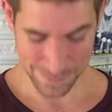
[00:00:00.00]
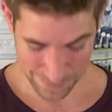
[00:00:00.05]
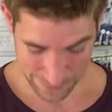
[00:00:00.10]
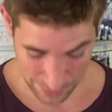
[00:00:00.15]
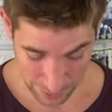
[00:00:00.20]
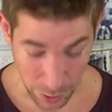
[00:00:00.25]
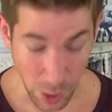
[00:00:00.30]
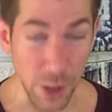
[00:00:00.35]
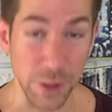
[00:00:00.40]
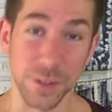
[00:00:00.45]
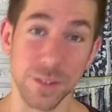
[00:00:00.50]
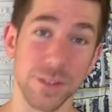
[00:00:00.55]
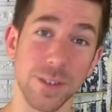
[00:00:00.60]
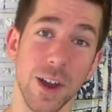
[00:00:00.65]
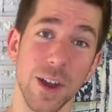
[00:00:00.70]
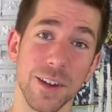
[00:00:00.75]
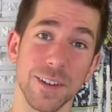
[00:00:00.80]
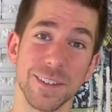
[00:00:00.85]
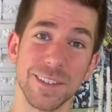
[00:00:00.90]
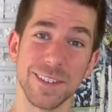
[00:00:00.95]
It all
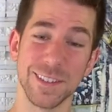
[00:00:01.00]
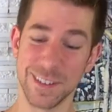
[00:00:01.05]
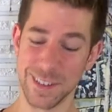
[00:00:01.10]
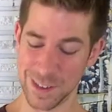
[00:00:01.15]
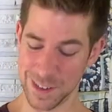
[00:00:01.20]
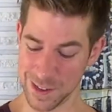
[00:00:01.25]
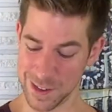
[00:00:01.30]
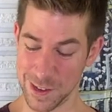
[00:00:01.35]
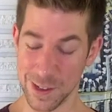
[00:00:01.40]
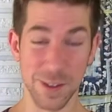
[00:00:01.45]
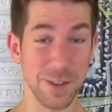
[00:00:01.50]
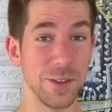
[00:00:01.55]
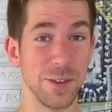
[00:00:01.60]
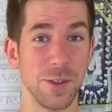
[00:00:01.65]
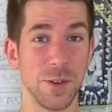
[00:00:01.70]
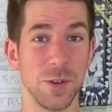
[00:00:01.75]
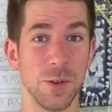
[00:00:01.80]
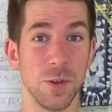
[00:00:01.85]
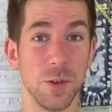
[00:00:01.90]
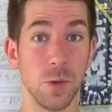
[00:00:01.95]
starts
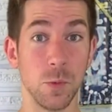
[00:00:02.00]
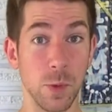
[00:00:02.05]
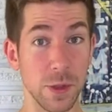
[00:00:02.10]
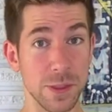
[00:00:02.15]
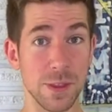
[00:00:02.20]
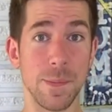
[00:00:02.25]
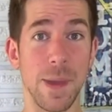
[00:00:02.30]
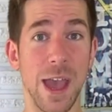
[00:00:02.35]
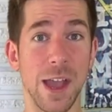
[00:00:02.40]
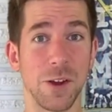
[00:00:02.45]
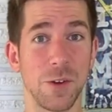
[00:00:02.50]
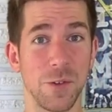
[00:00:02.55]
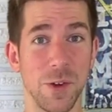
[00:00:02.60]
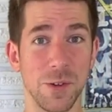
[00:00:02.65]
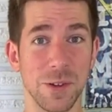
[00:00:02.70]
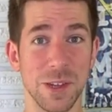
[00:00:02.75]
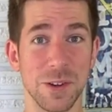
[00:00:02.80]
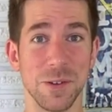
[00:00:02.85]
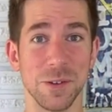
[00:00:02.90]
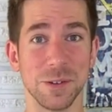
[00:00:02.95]
with the
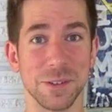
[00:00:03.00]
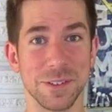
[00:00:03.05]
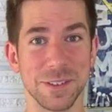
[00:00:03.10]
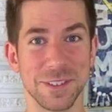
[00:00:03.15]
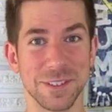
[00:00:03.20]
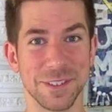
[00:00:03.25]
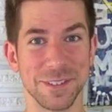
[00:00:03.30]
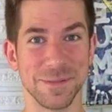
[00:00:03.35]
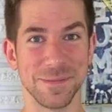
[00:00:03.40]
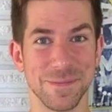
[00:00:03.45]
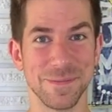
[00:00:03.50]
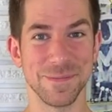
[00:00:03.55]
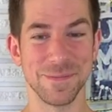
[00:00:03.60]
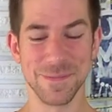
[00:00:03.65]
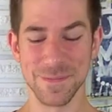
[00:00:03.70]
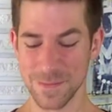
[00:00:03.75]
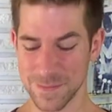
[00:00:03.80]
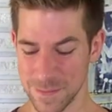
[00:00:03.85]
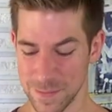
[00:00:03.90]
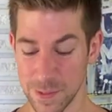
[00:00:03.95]
macaroni noodles.
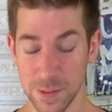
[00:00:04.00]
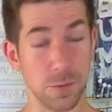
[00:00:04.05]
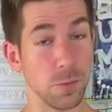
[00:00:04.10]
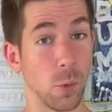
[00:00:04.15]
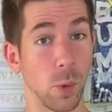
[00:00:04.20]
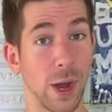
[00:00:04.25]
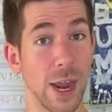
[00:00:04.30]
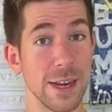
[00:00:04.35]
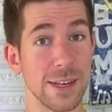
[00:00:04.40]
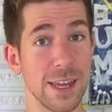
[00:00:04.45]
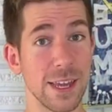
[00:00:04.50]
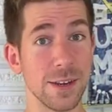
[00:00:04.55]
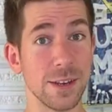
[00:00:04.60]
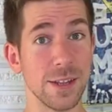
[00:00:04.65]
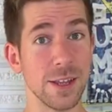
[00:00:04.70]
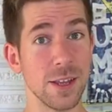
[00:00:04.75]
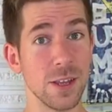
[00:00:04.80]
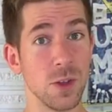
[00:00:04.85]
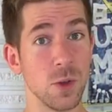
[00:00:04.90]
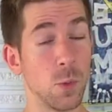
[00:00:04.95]
What I
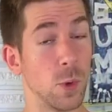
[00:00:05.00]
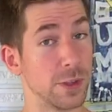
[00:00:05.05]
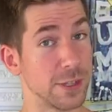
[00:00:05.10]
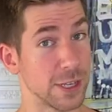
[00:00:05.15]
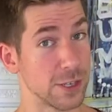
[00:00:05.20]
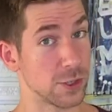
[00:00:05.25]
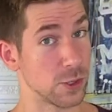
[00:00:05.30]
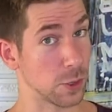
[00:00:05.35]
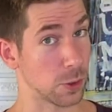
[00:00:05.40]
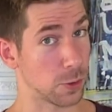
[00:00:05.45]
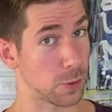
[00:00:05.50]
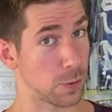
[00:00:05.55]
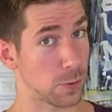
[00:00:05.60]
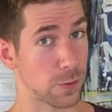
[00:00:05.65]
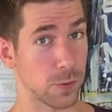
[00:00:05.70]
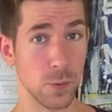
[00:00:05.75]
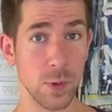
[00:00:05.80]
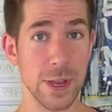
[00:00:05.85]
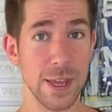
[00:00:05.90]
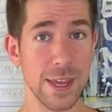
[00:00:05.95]
did was I took
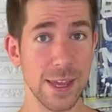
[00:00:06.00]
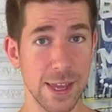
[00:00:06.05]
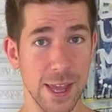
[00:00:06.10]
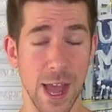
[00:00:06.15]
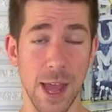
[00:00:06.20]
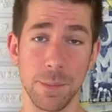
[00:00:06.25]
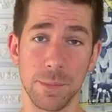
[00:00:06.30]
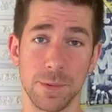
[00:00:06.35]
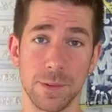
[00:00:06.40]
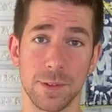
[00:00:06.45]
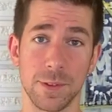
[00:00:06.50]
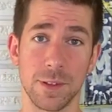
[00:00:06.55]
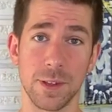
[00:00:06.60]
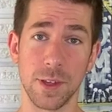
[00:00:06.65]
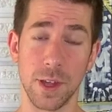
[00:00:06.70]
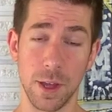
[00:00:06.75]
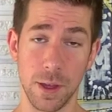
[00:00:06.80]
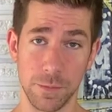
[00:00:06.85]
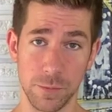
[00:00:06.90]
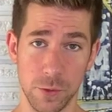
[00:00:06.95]
3 cups
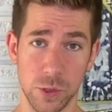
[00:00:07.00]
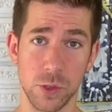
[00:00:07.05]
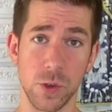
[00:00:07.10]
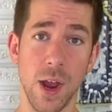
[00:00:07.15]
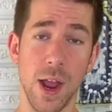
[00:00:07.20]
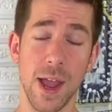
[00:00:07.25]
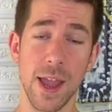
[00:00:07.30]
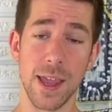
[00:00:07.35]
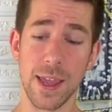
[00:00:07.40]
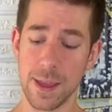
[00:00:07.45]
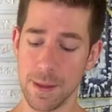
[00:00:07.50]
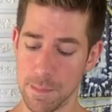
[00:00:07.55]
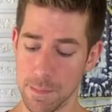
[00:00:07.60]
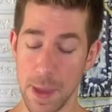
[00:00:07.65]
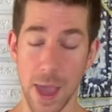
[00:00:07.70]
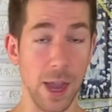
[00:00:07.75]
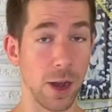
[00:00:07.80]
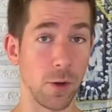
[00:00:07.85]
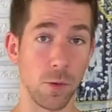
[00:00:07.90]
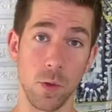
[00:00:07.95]
of dry
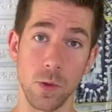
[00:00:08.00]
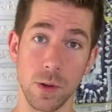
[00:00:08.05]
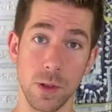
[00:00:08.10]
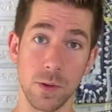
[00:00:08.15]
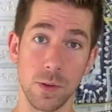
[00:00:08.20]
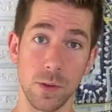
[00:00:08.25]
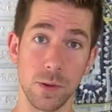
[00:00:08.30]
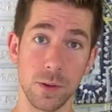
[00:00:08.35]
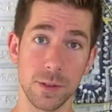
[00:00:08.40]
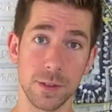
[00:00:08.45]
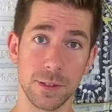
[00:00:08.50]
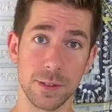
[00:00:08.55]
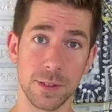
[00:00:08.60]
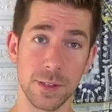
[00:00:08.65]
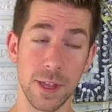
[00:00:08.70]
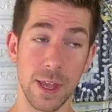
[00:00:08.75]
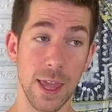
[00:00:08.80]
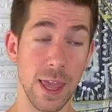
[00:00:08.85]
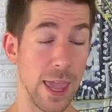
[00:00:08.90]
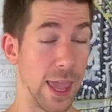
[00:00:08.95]
macaroni noodles
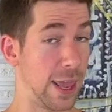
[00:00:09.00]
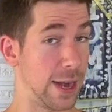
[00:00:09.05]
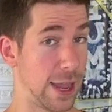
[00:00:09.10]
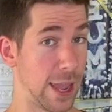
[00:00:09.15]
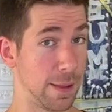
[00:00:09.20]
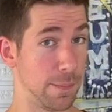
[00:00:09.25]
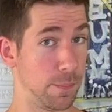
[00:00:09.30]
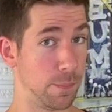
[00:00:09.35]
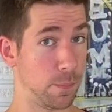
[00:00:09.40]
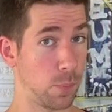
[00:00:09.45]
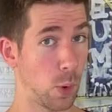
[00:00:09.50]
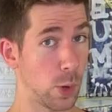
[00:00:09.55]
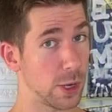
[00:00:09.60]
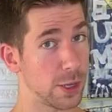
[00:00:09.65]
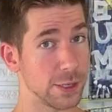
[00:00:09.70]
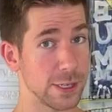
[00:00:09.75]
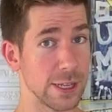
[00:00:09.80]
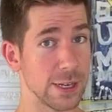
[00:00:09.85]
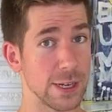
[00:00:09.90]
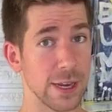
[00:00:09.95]
and I boiled
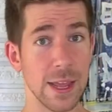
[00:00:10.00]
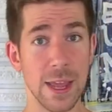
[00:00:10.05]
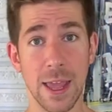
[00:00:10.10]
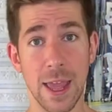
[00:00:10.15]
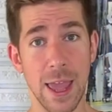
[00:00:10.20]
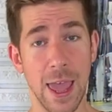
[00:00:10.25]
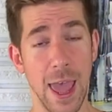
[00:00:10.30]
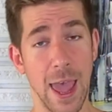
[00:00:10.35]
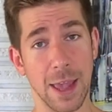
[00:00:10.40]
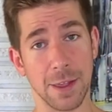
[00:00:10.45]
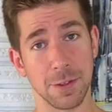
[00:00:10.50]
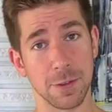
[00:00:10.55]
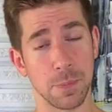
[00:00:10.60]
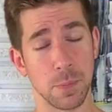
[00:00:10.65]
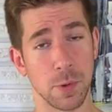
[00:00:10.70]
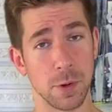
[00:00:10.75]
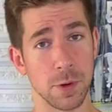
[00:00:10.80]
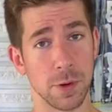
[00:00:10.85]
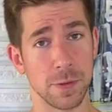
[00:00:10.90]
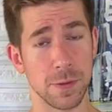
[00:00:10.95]
it as
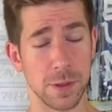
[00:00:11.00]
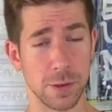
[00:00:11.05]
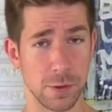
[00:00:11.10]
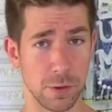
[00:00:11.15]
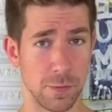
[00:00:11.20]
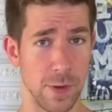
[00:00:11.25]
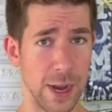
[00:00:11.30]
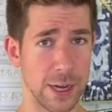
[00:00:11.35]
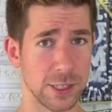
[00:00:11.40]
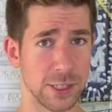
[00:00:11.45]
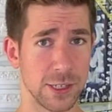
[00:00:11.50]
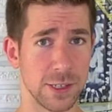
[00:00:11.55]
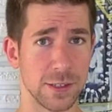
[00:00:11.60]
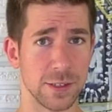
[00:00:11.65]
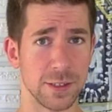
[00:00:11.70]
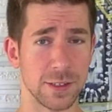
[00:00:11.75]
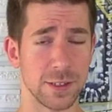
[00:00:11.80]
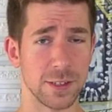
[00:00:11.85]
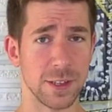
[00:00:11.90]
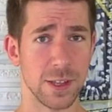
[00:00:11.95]
per the
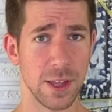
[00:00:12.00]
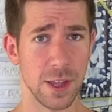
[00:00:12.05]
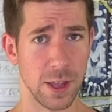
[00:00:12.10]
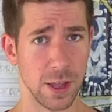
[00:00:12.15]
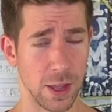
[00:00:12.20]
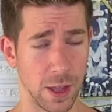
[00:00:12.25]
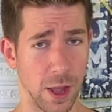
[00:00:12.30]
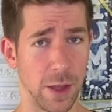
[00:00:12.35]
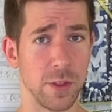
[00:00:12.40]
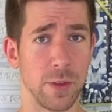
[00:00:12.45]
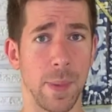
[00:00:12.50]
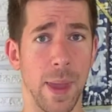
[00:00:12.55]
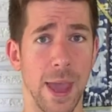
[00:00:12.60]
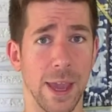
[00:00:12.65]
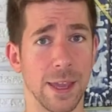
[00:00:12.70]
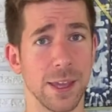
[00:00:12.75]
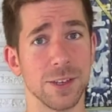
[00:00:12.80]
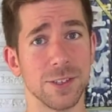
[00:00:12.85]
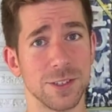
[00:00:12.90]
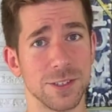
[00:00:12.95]
directions on the
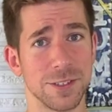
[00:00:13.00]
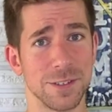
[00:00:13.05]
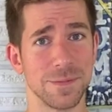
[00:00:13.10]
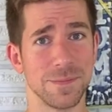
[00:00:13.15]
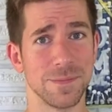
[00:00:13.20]
package.